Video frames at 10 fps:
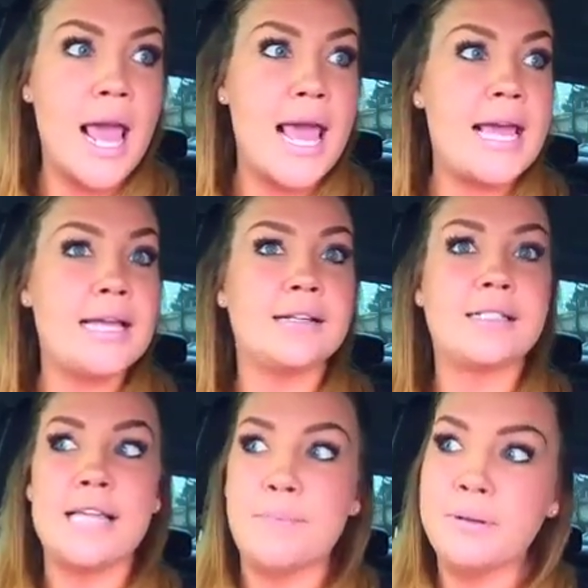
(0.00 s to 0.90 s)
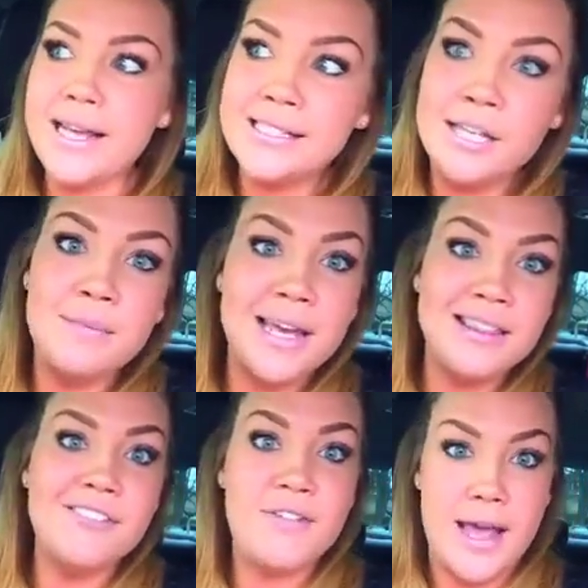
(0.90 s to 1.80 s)
and they place him in
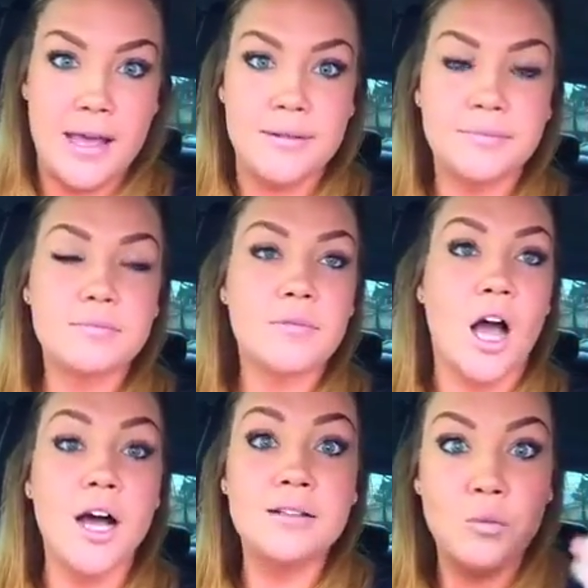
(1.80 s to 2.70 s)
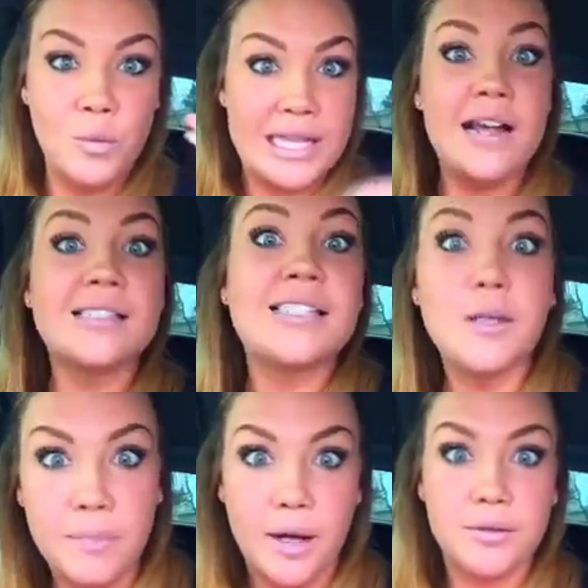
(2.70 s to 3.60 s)
the van without a
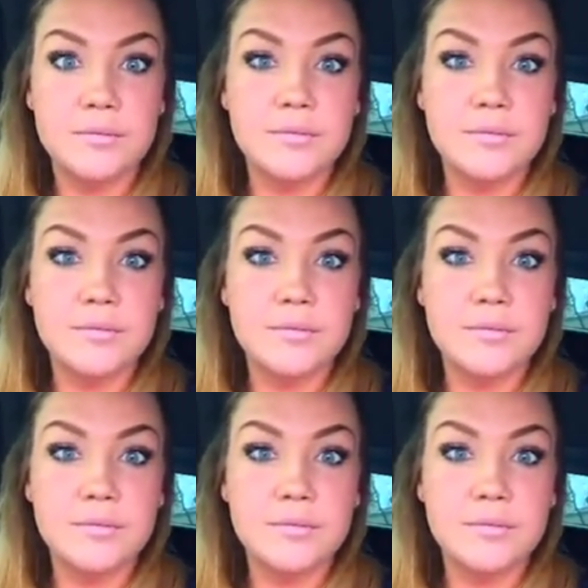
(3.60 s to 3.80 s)
seatbelt,